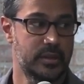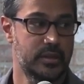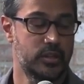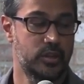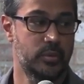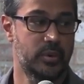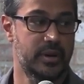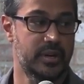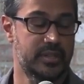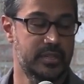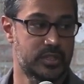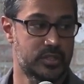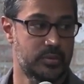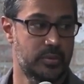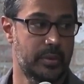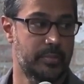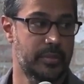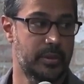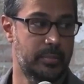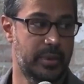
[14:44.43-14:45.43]
You want to
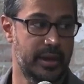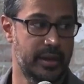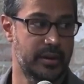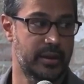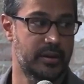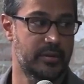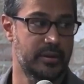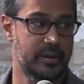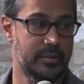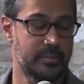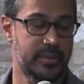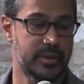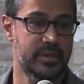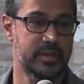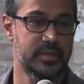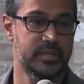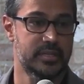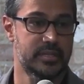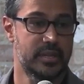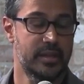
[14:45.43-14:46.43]
disrupt the binary
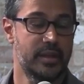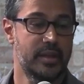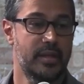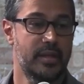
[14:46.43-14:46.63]
because